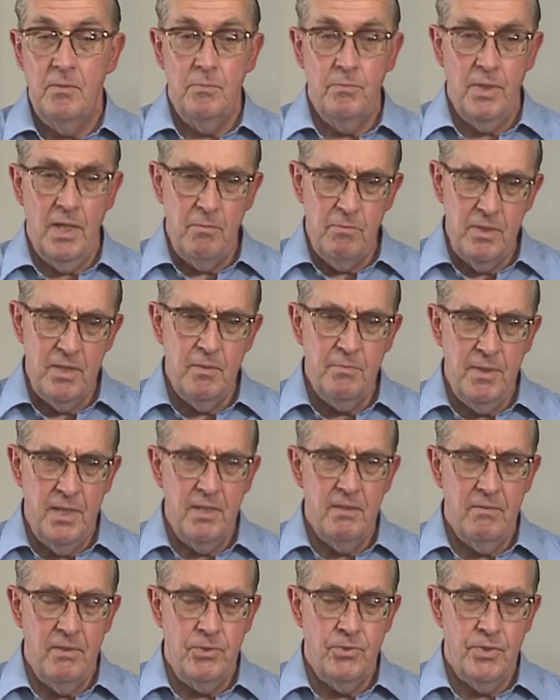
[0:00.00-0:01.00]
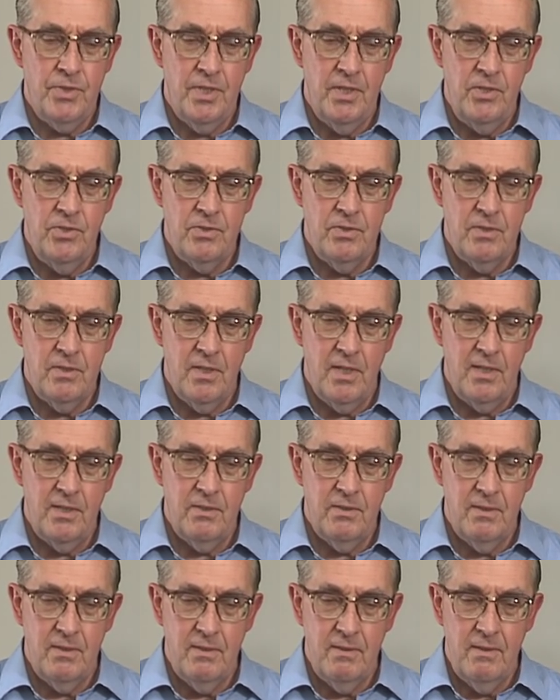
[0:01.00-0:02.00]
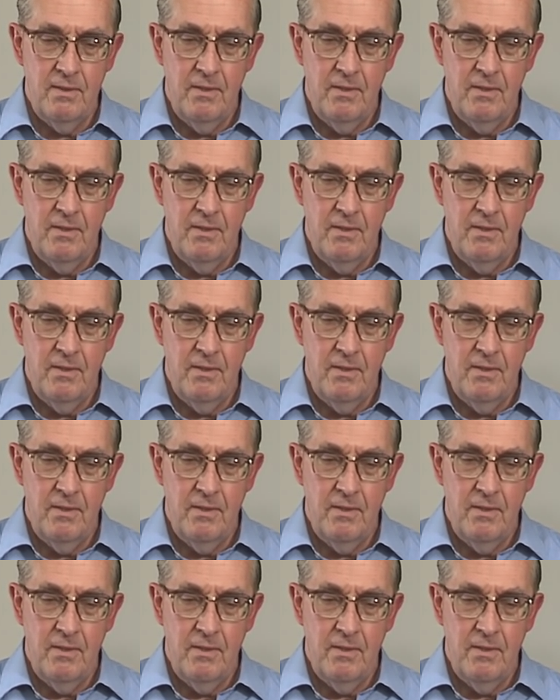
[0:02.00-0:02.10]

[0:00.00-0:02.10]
Probably a better education than I could